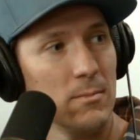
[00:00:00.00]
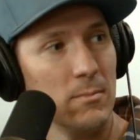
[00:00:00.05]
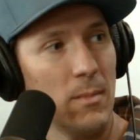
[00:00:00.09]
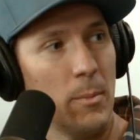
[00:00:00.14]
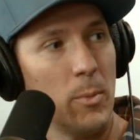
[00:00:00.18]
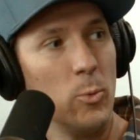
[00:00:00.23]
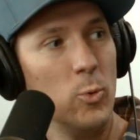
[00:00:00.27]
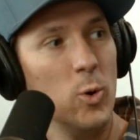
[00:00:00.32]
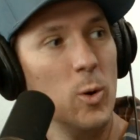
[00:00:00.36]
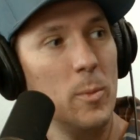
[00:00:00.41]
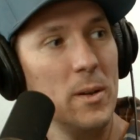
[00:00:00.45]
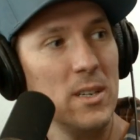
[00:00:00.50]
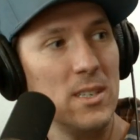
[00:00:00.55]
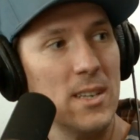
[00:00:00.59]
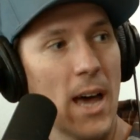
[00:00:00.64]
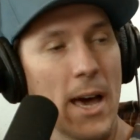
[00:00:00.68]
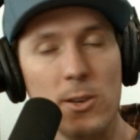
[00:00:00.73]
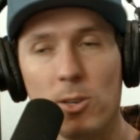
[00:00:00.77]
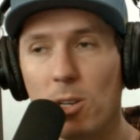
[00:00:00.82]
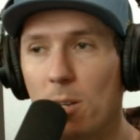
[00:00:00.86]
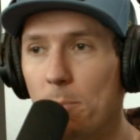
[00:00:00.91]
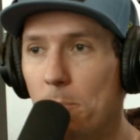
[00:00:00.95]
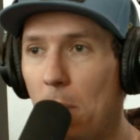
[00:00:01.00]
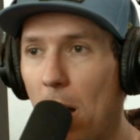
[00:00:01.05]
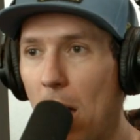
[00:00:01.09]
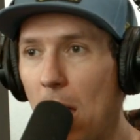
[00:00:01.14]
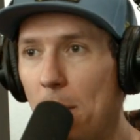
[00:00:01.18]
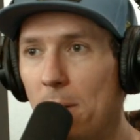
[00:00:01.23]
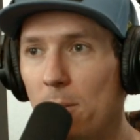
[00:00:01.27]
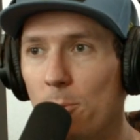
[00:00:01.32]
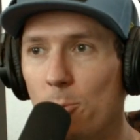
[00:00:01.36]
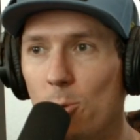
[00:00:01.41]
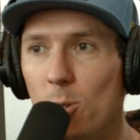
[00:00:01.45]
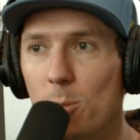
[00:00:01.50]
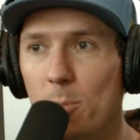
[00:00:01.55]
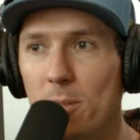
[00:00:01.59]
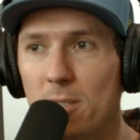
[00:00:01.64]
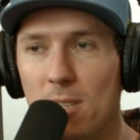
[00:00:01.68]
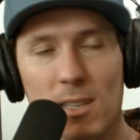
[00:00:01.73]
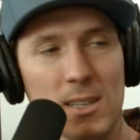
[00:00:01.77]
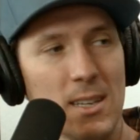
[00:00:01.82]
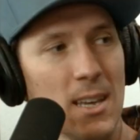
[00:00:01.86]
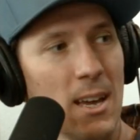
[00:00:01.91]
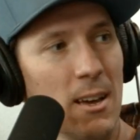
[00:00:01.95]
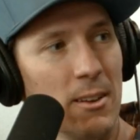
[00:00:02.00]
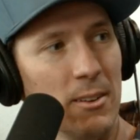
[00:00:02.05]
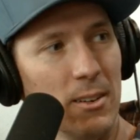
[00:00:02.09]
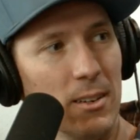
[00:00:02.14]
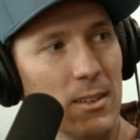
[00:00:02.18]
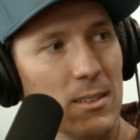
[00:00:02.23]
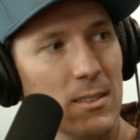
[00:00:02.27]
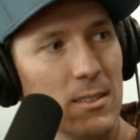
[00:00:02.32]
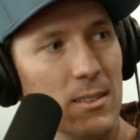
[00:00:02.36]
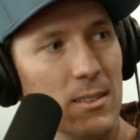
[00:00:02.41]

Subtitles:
Remember Ruby's Diner? You could buy them at Ruby's at the counter.